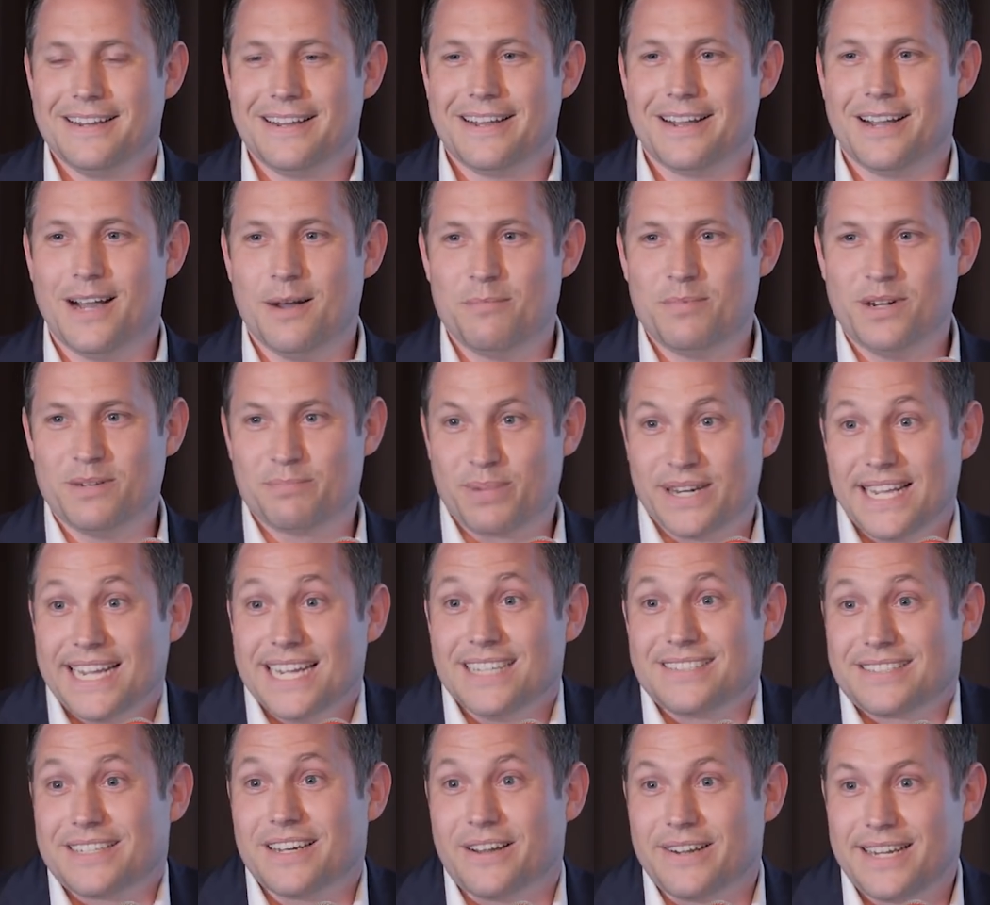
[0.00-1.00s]
But it
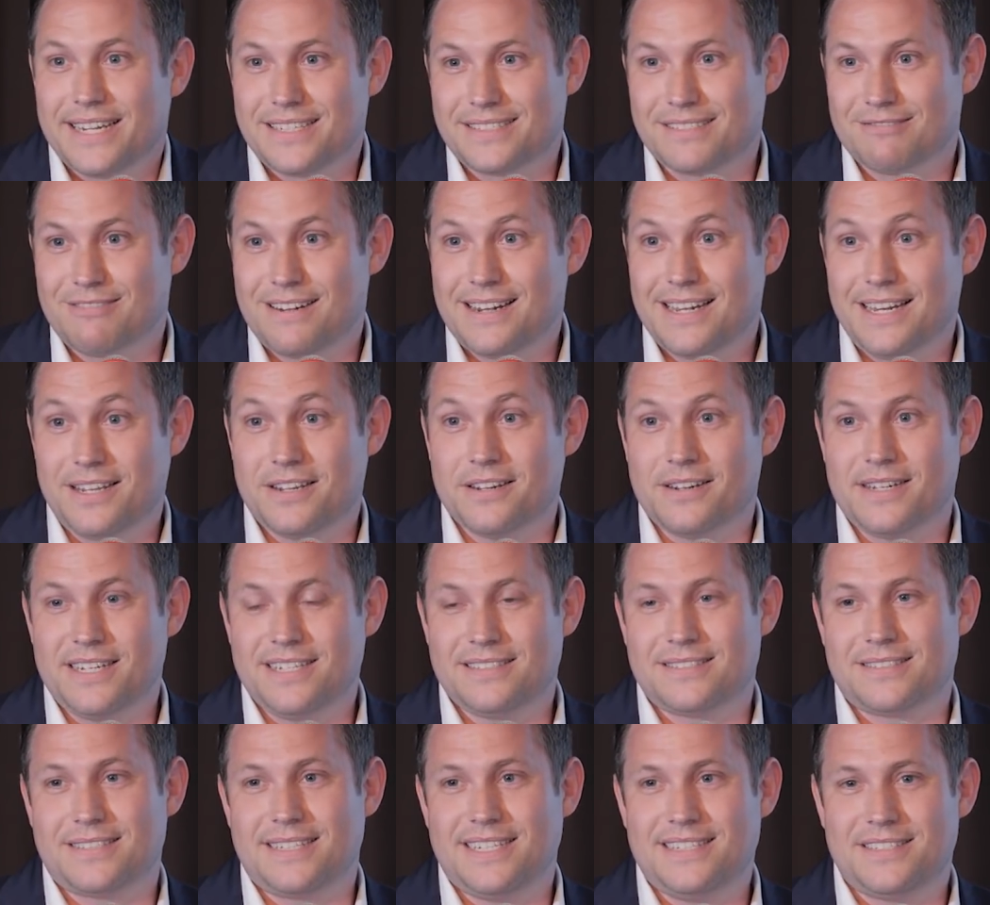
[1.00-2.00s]
is, it is a really good.
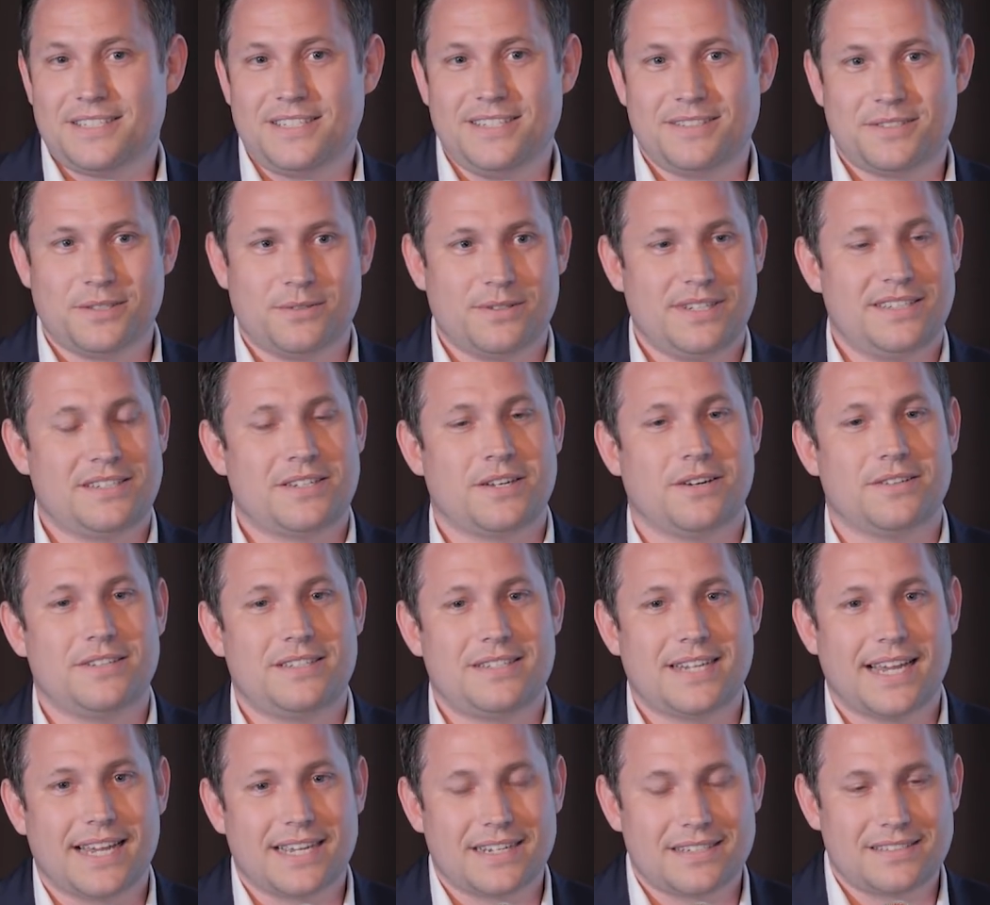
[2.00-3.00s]
He's used all his
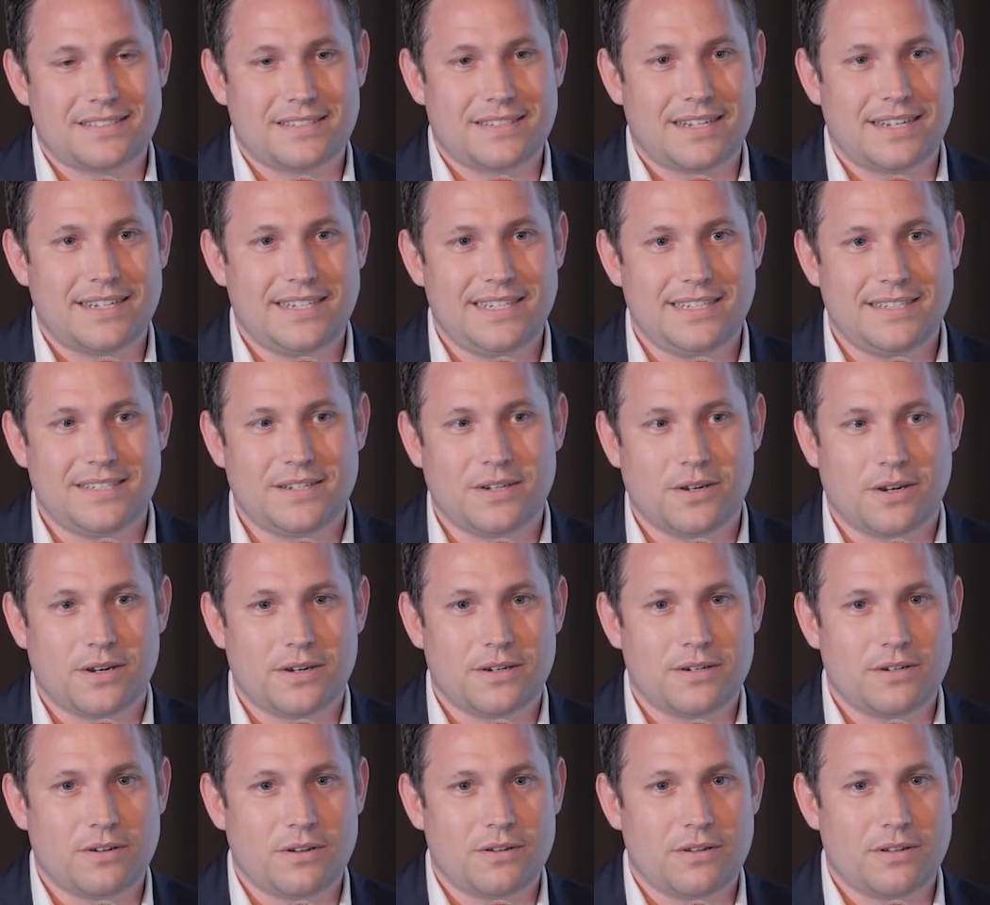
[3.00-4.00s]
contacts, and he's
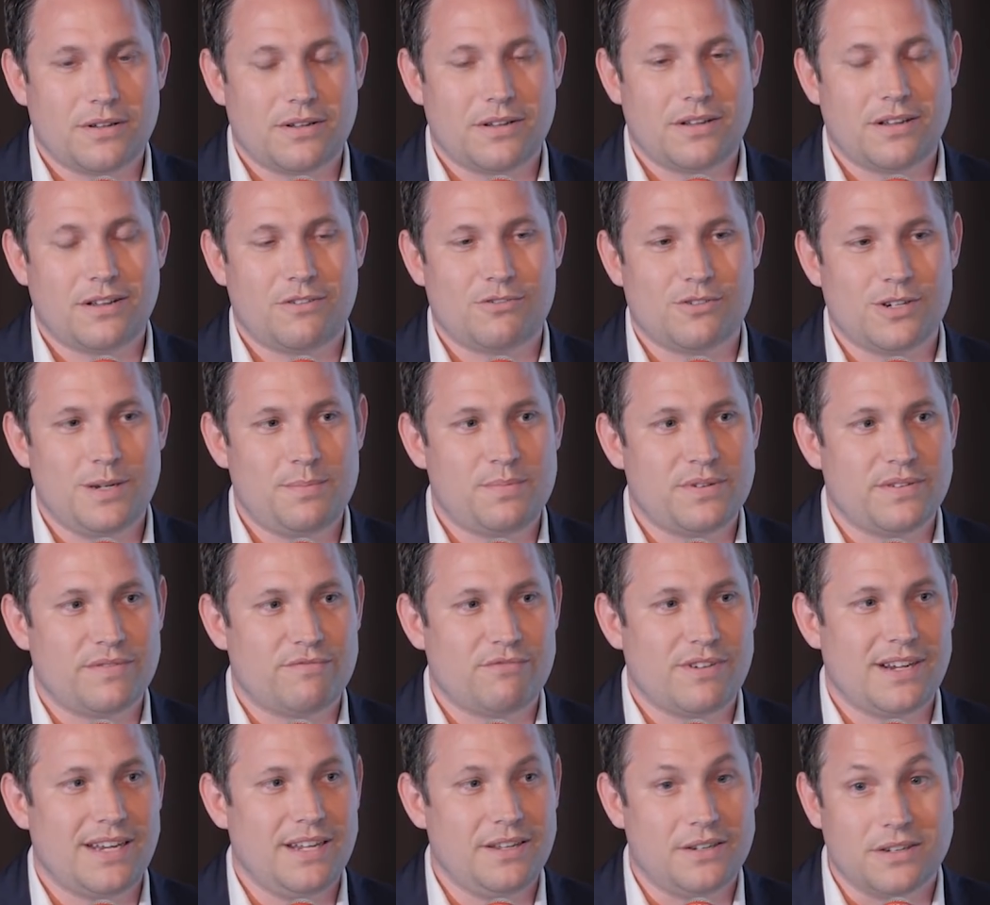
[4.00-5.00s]
got a group of
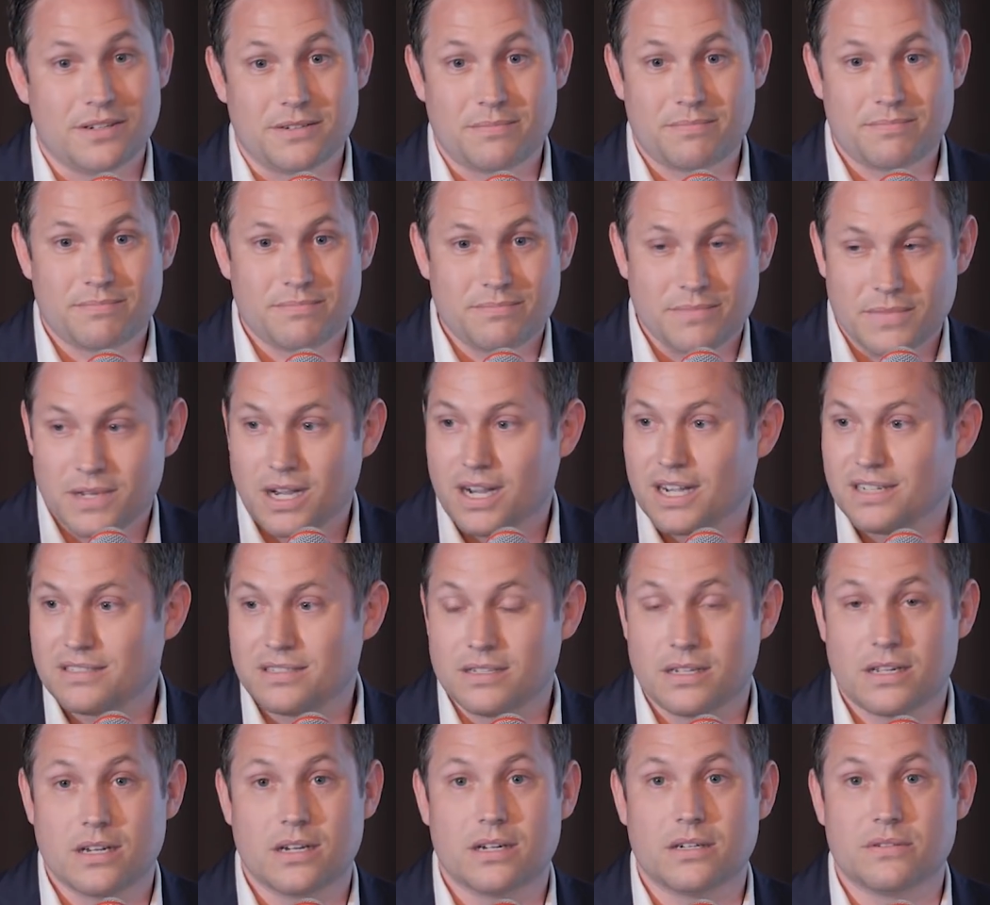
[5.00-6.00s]
really good guys
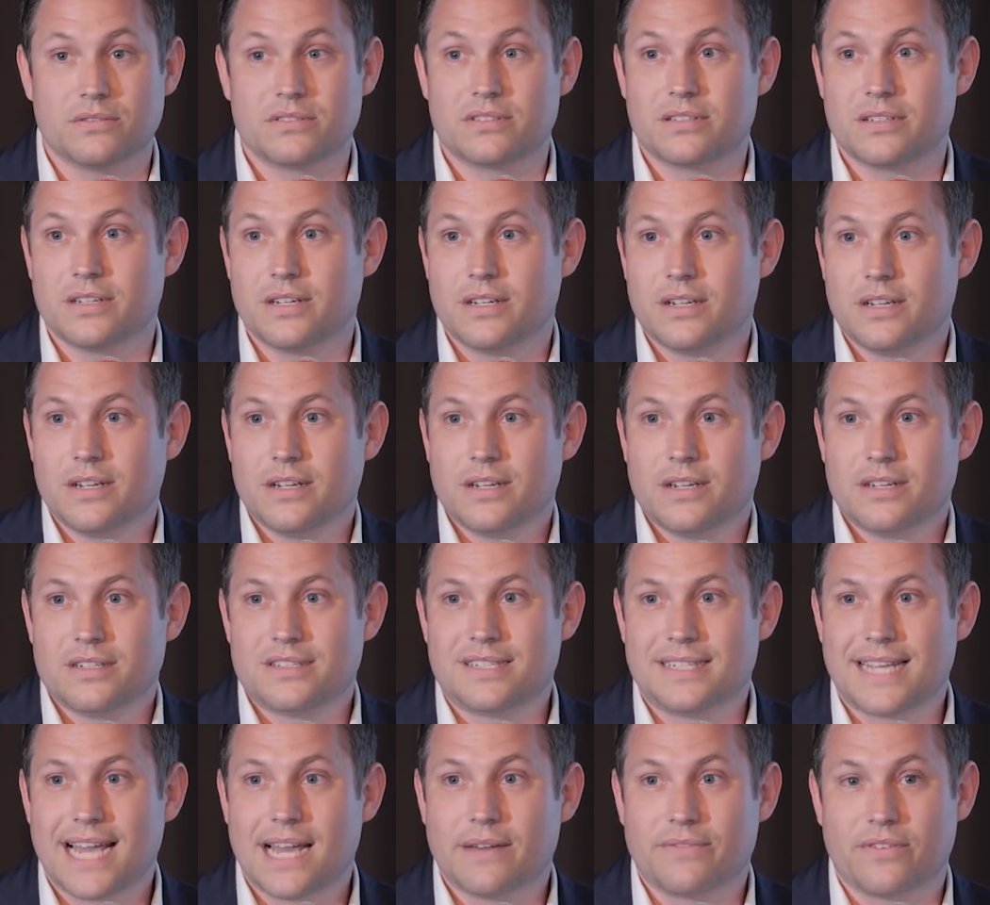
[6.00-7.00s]
and girls
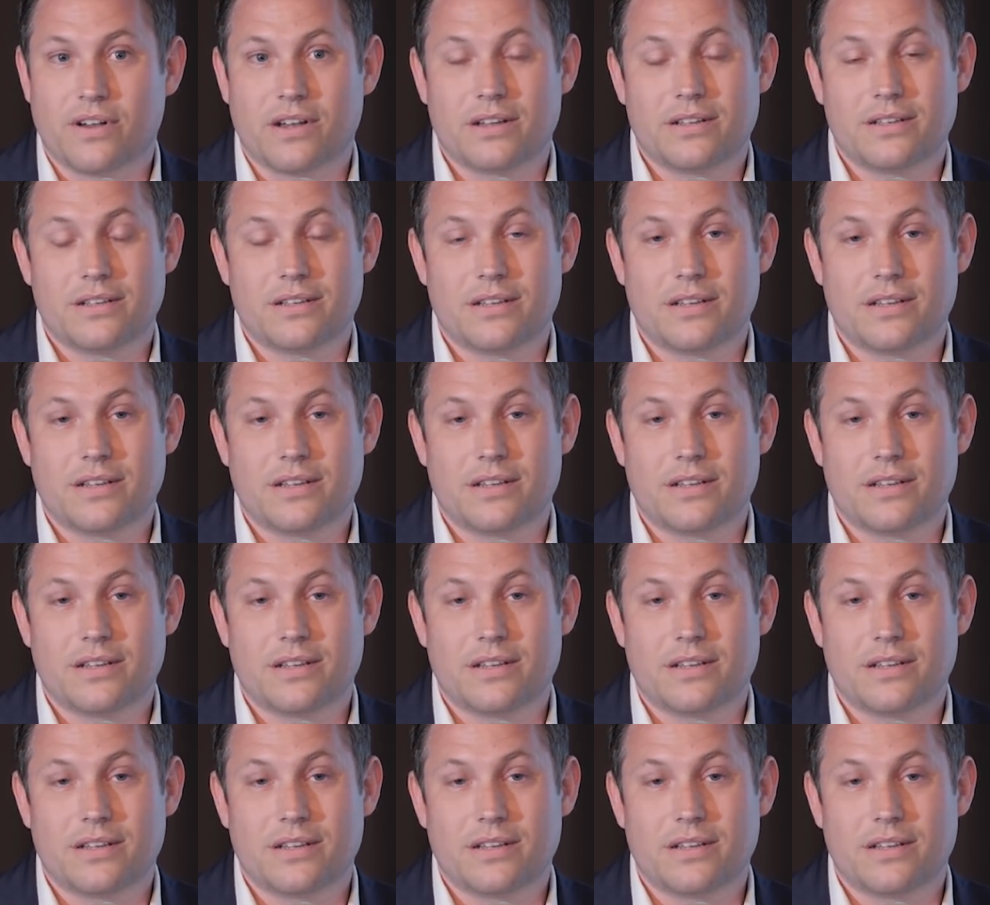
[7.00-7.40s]
together.